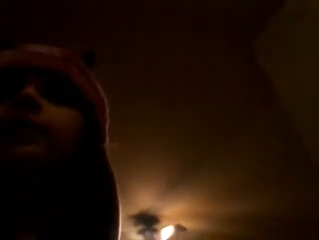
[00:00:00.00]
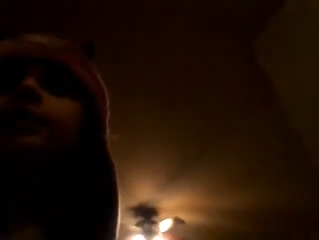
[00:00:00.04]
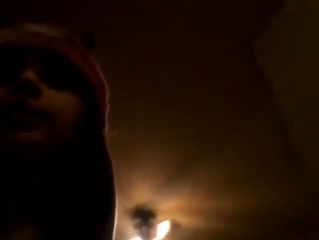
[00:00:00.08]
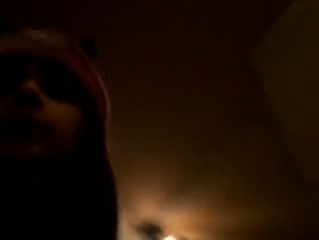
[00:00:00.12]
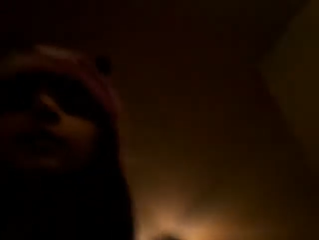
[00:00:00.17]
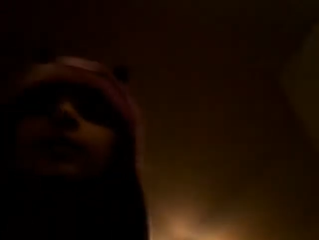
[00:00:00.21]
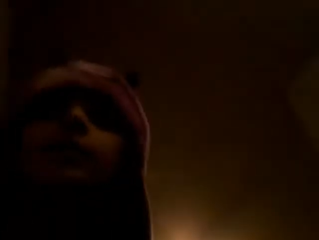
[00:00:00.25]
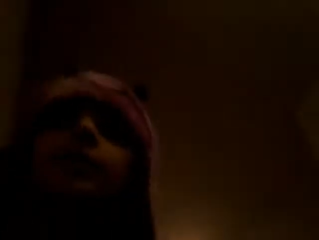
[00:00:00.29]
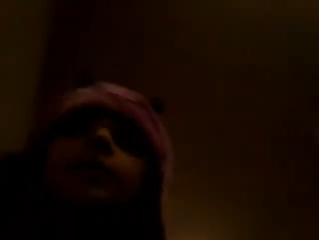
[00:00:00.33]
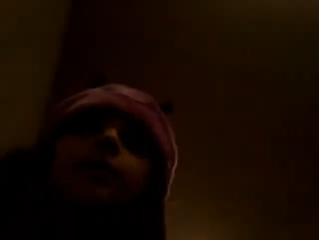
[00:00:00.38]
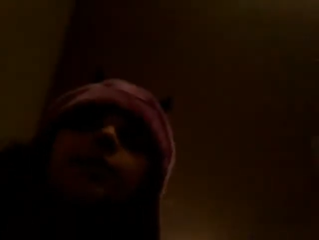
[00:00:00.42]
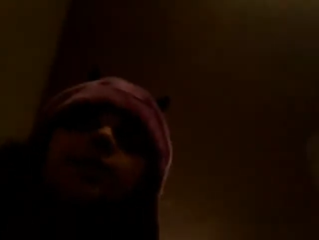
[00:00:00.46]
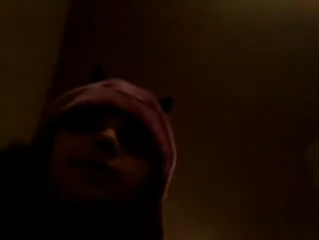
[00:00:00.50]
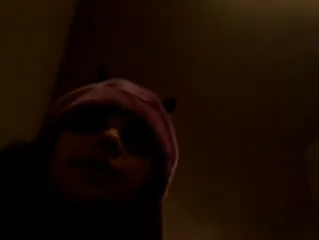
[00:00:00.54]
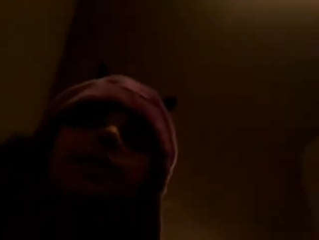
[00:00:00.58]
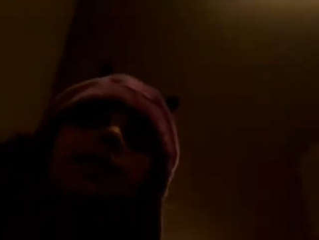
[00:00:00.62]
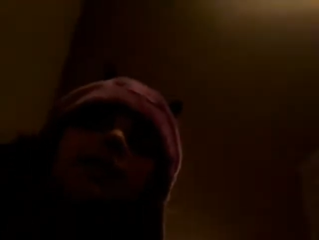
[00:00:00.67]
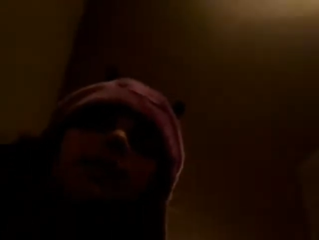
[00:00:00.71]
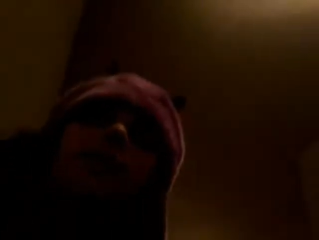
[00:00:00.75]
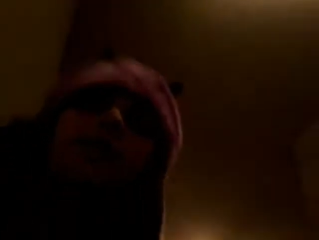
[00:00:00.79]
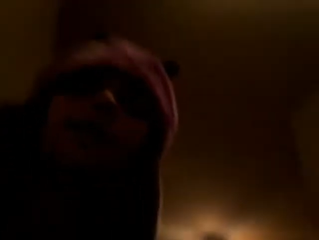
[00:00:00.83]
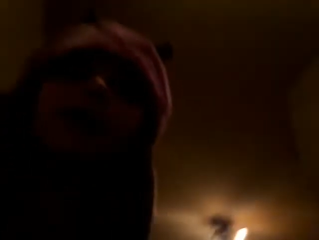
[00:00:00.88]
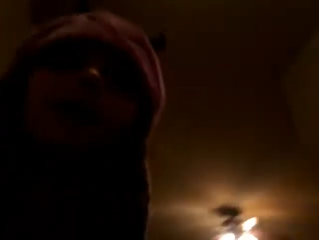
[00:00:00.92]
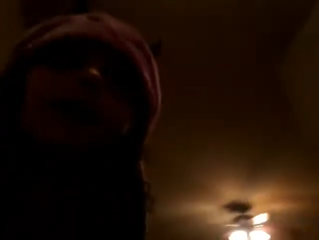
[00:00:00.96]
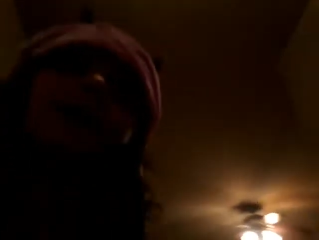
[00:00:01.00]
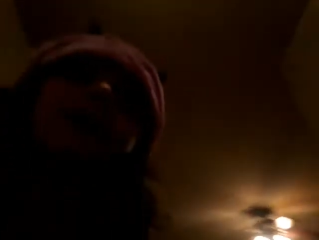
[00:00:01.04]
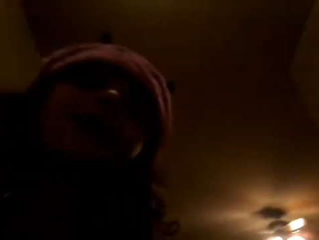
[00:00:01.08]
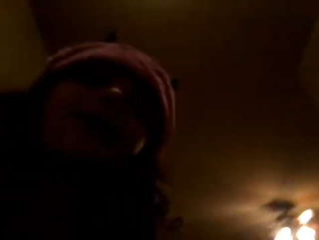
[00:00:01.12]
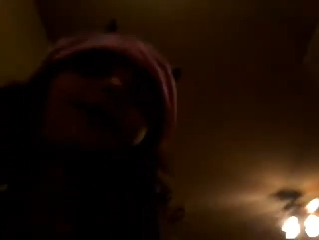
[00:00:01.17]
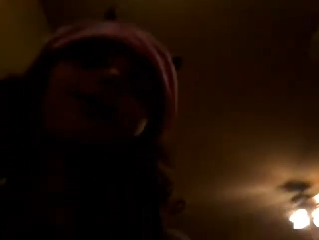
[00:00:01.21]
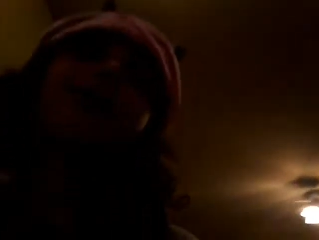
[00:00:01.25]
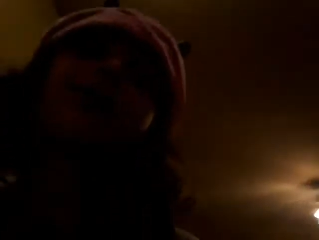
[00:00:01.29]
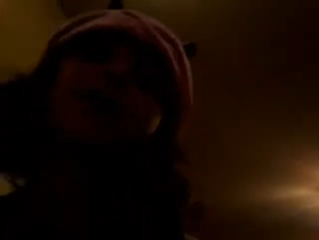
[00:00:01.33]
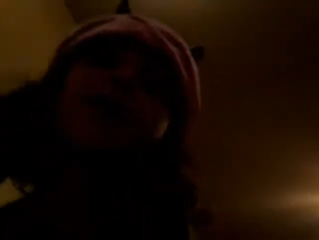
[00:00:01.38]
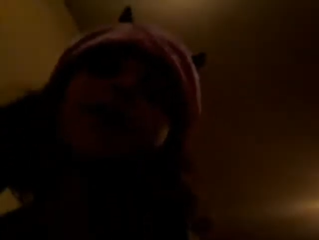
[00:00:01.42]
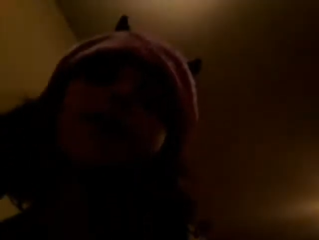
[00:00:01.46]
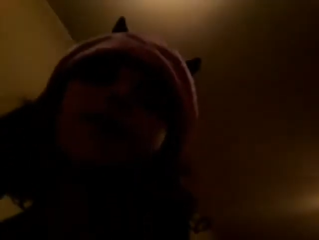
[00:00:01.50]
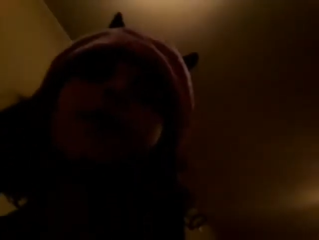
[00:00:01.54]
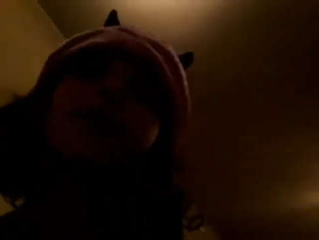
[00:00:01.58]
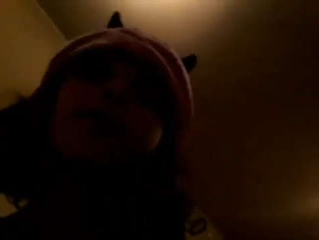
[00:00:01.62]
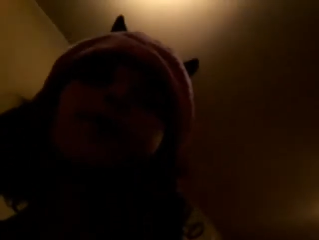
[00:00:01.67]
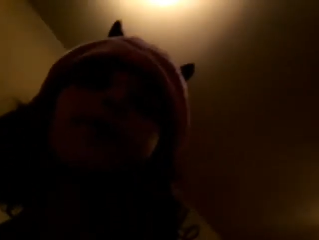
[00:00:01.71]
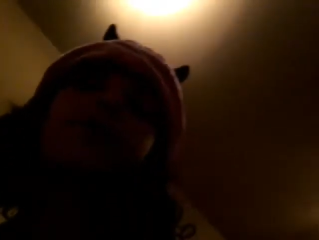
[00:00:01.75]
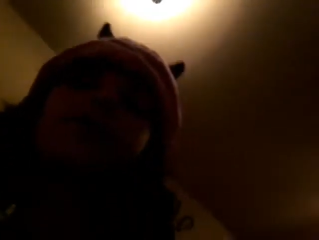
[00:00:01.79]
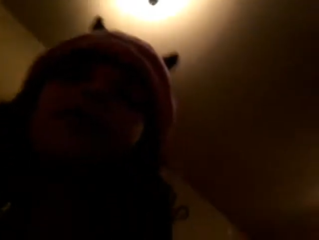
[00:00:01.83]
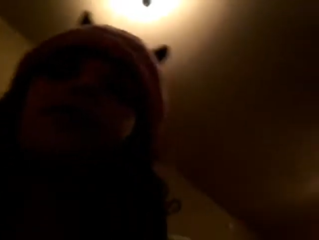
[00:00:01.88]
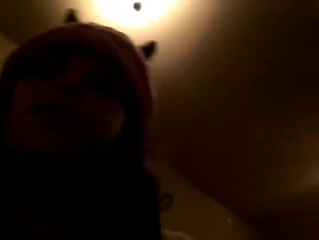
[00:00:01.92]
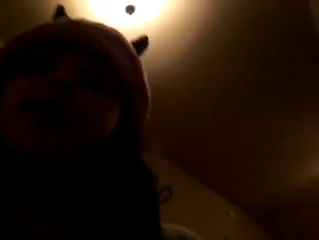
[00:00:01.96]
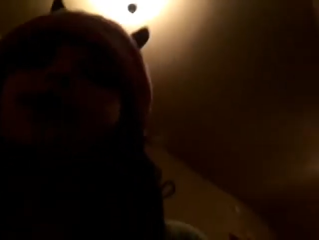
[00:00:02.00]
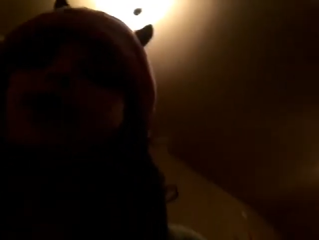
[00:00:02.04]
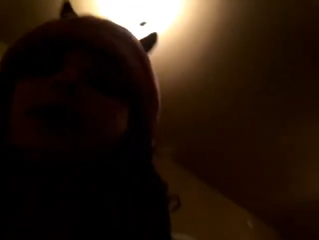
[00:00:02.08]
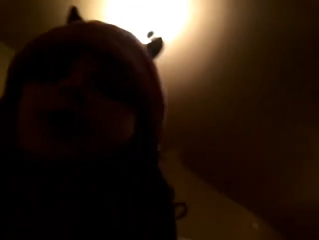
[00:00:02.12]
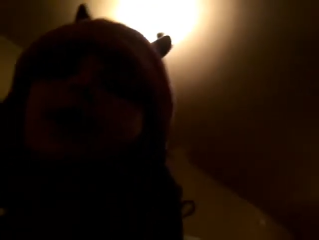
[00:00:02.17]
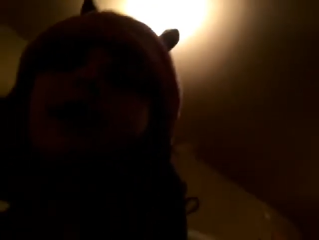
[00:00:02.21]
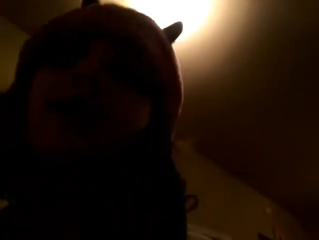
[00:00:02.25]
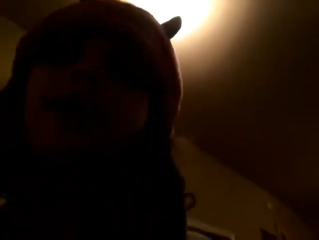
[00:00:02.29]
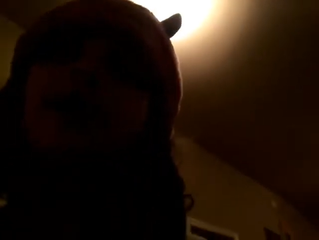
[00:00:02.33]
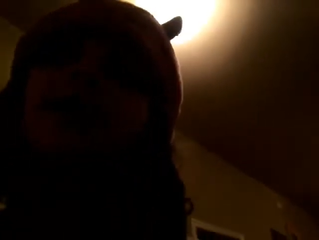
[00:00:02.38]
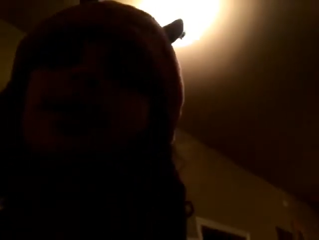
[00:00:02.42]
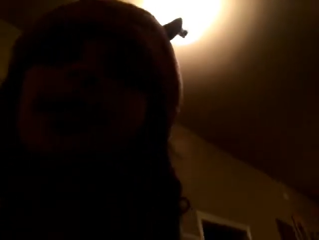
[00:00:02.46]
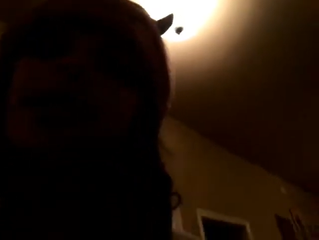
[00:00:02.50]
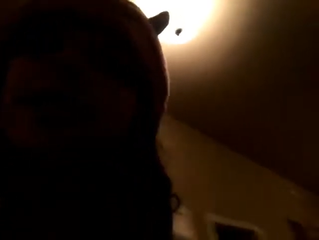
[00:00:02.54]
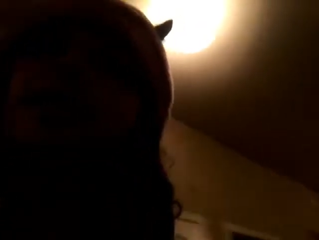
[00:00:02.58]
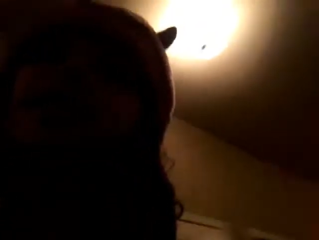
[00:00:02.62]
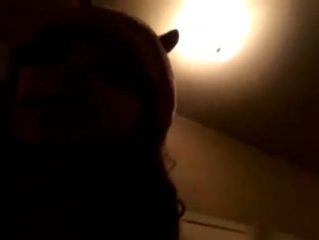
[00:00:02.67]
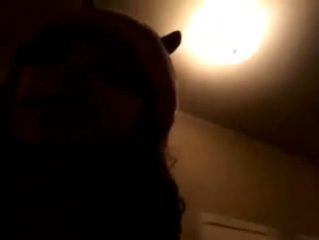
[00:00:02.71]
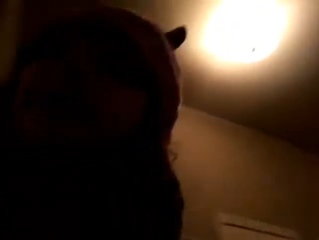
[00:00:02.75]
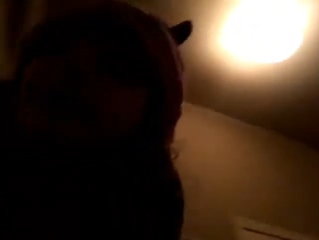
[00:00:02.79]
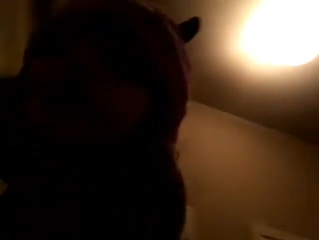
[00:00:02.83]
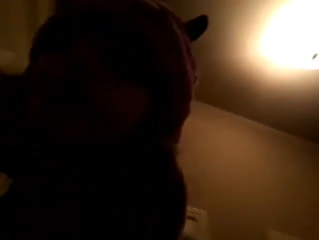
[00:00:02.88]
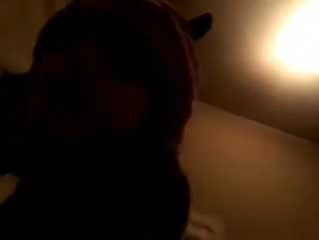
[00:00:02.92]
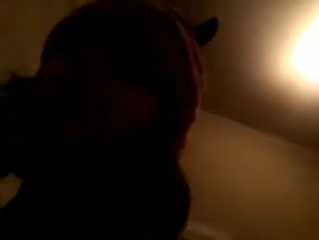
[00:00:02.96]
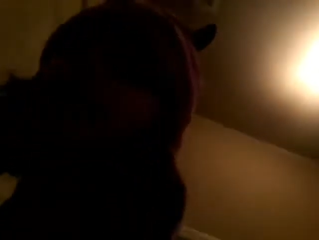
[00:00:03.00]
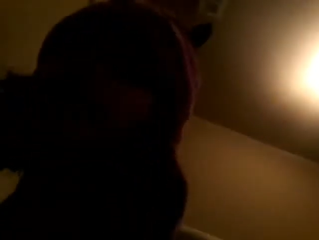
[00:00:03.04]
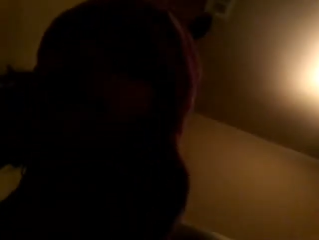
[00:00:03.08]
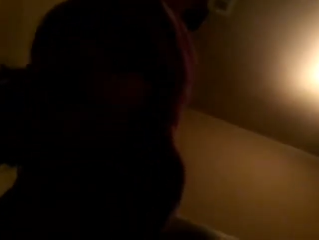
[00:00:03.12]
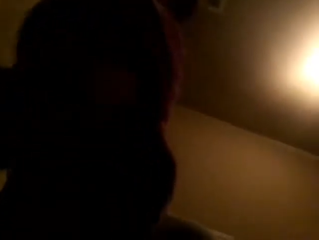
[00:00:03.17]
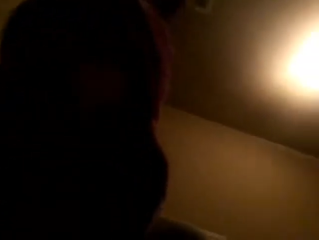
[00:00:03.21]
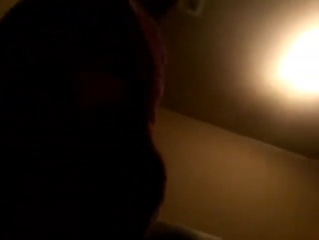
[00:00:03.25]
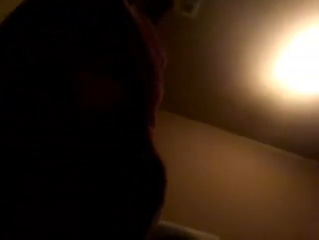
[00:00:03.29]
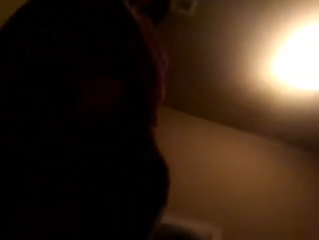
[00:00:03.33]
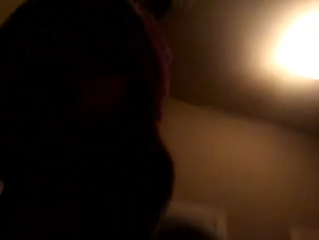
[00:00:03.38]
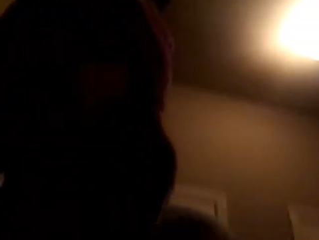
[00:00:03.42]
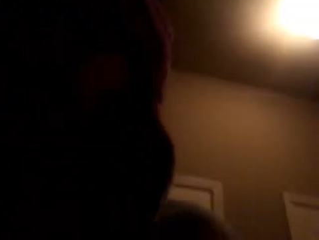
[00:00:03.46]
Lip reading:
No face is visible, so there are no lips to read.